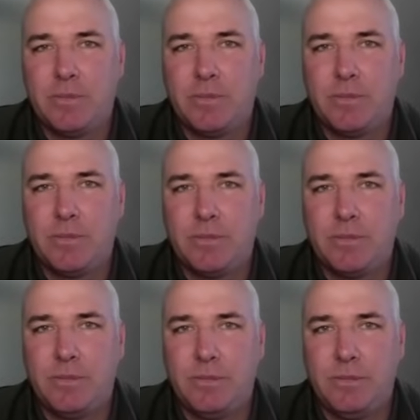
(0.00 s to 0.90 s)

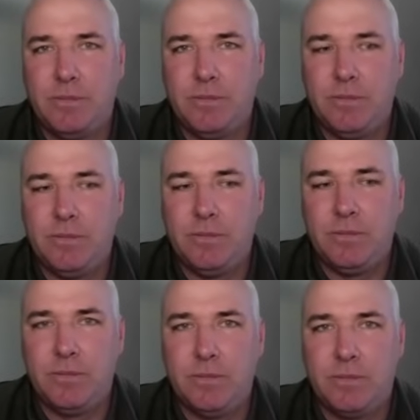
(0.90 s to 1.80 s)

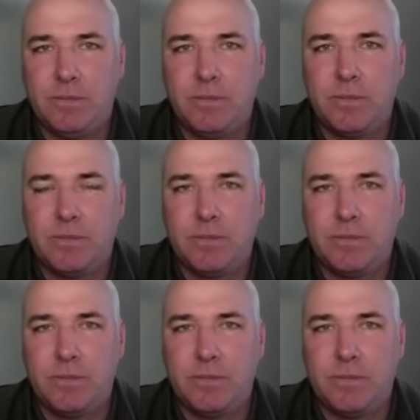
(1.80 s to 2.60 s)
[no speech]